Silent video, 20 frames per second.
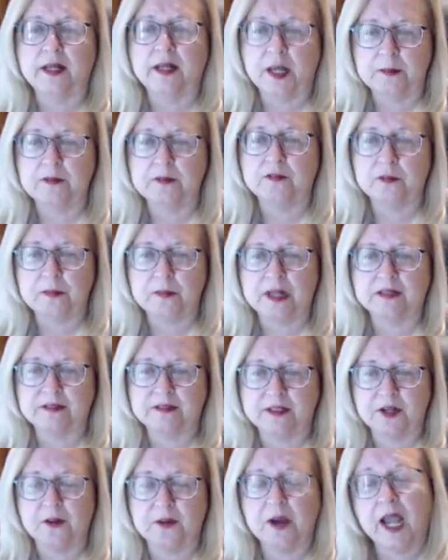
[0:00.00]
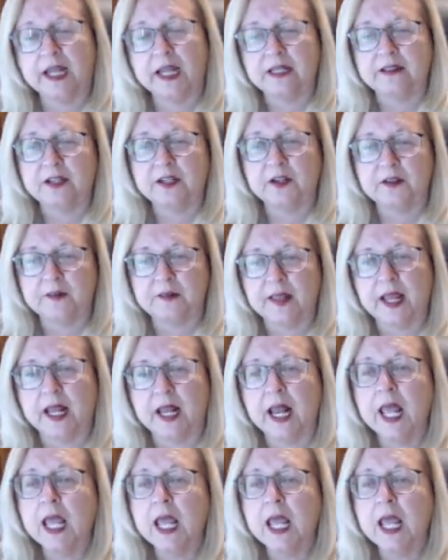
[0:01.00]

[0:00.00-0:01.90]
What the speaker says: coming from Mexico. I can tell you that.